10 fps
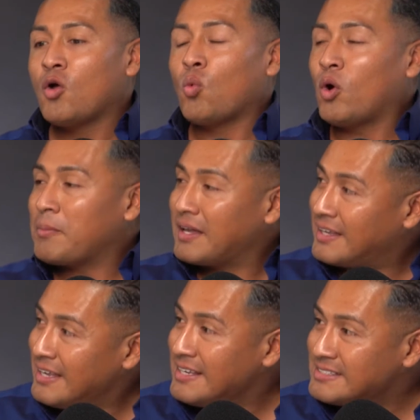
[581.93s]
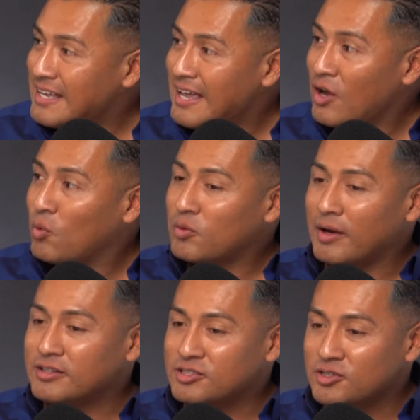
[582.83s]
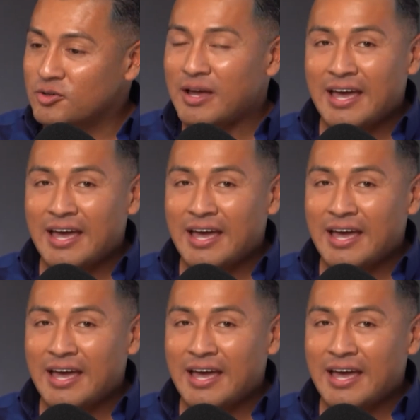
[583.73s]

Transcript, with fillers: where my keys at? What do I do?